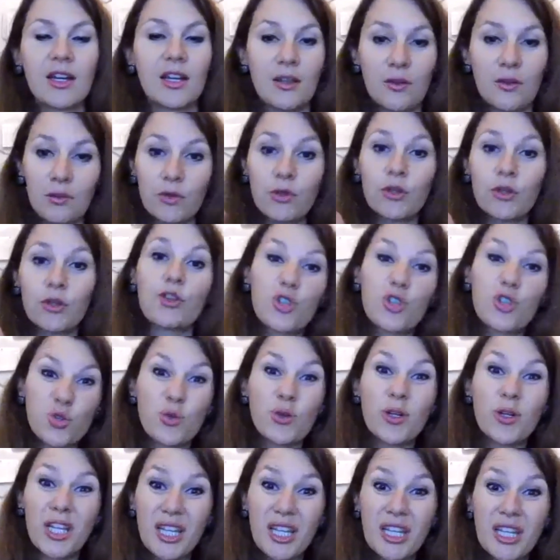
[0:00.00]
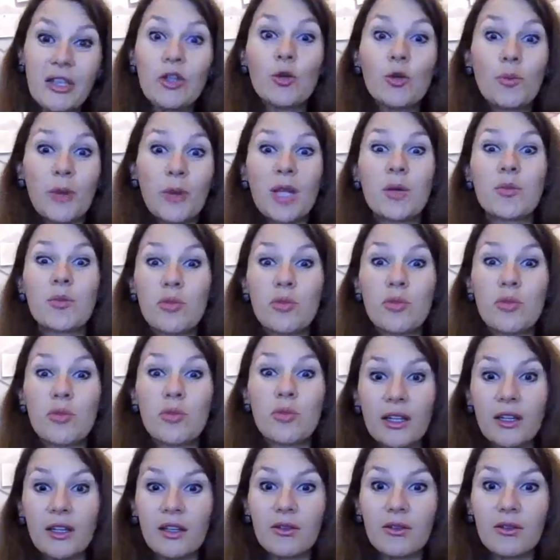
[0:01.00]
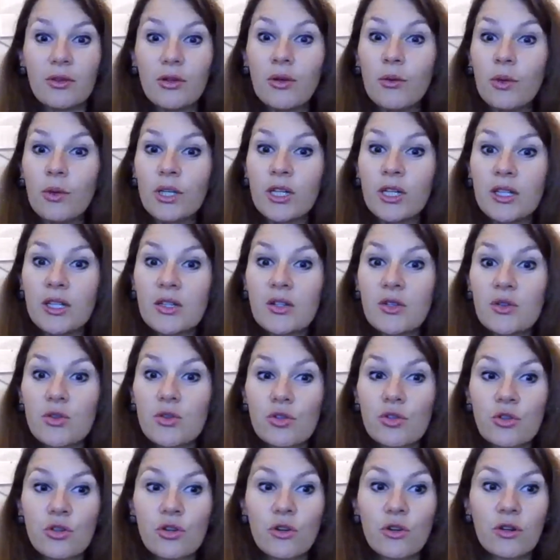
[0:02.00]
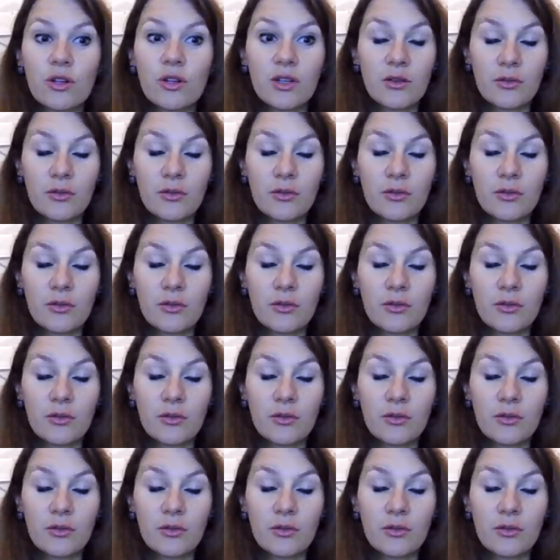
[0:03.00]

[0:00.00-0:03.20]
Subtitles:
If you're the tree, you might break if the wind is too strong,